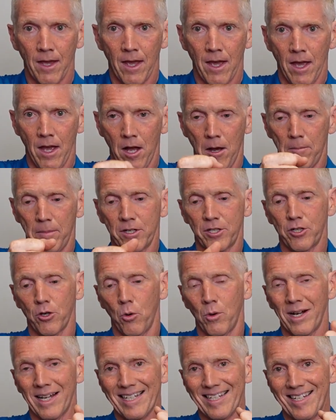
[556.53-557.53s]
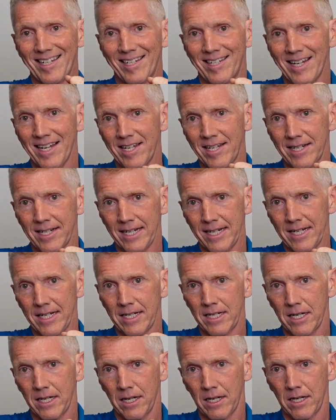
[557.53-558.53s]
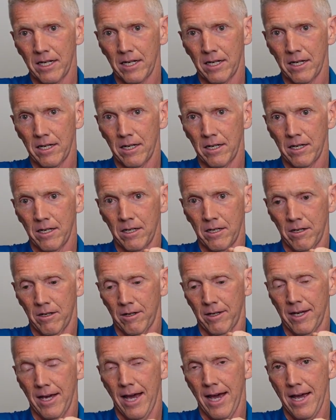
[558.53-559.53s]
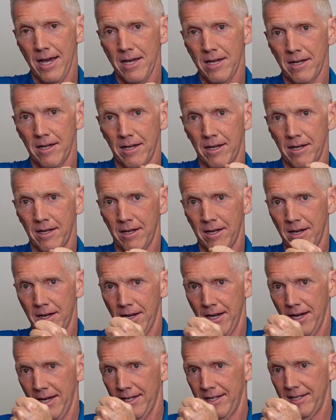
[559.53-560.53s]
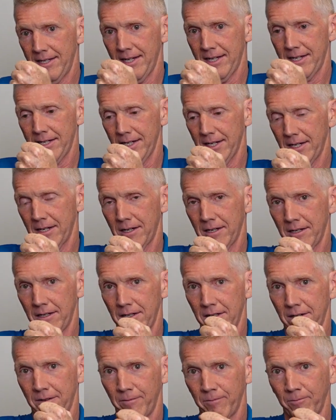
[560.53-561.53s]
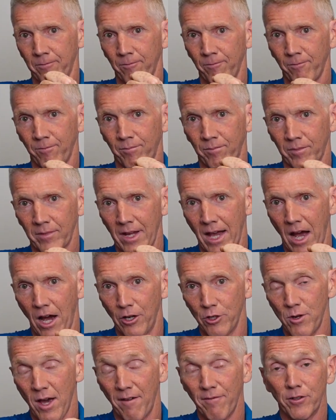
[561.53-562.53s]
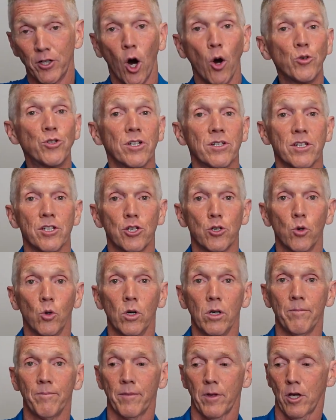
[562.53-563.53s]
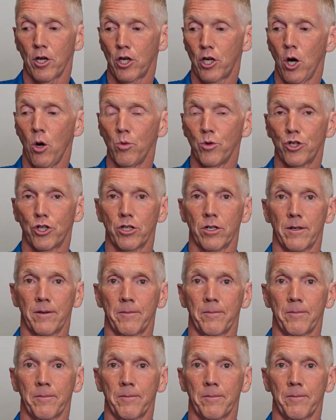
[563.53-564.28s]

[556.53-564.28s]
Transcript: Help. So, an assistant, okay, assistant. Now you have coaches in school, coach.